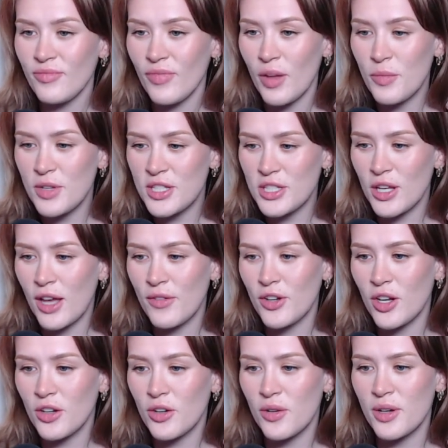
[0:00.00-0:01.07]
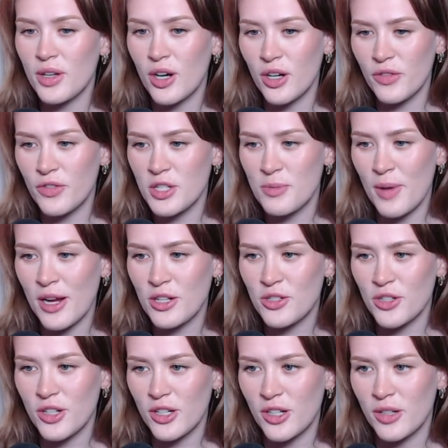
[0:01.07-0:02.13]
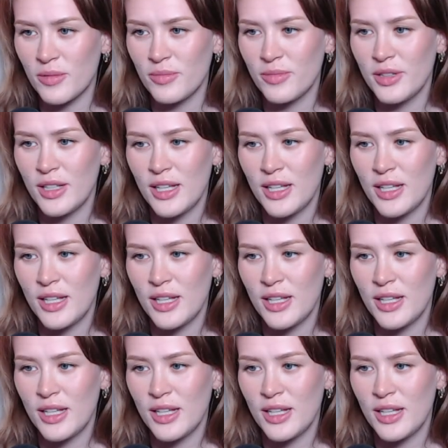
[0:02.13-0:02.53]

And we still have an ongoing card for Spectrum.